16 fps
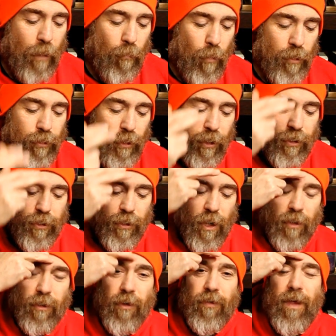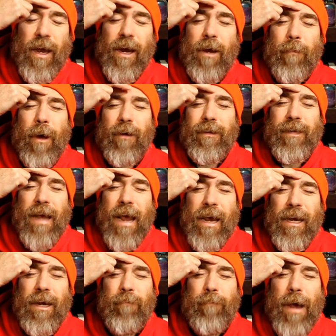want you to start to think about
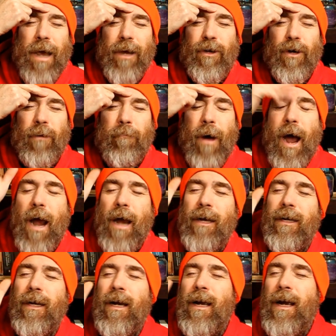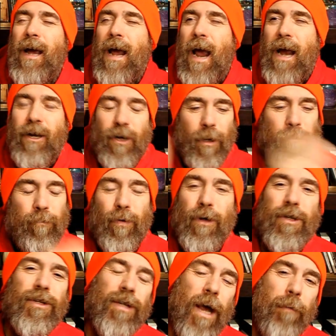taking back your mind and your
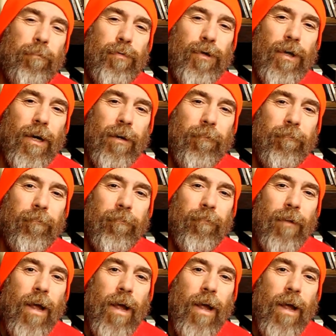perception.